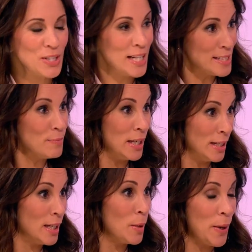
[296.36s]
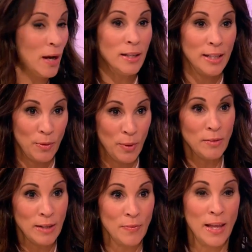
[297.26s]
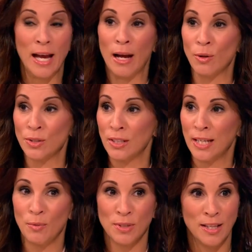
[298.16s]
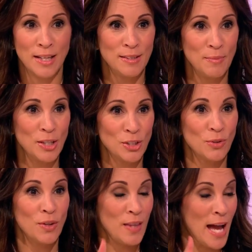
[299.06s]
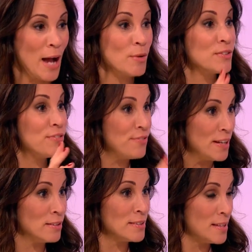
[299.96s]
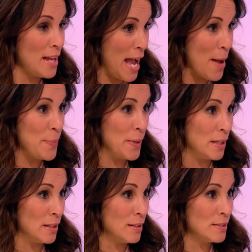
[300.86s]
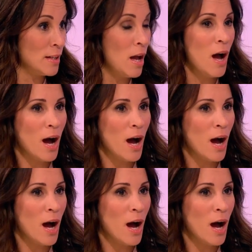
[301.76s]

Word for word: she let him in, and apparently he went round the house, and he was there to make sure that the house felt happy. Because yeah.